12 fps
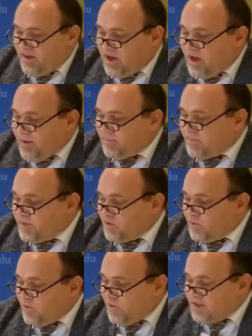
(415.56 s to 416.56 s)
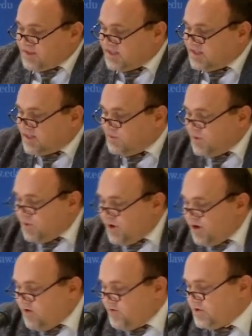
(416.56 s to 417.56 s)
as I said, we
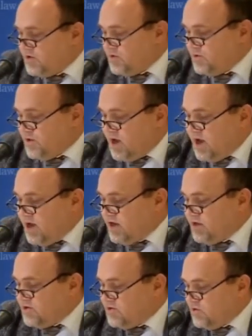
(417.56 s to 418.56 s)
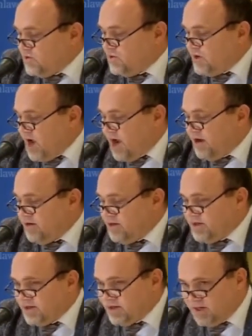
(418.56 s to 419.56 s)
went over to
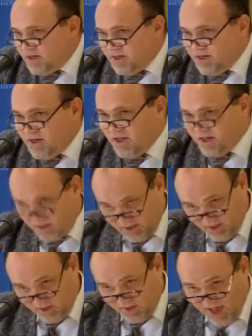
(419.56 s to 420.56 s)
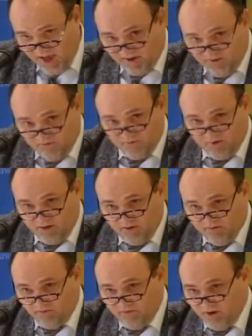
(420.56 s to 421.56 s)
Ireland and did a lot
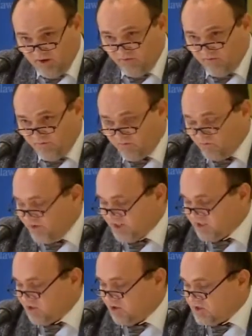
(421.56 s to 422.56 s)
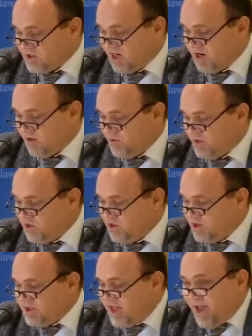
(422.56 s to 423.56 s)
of research there. We
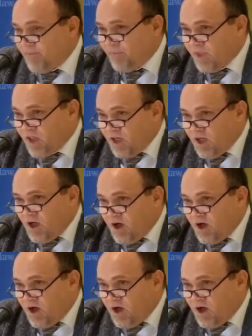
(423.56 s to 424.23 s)
looked at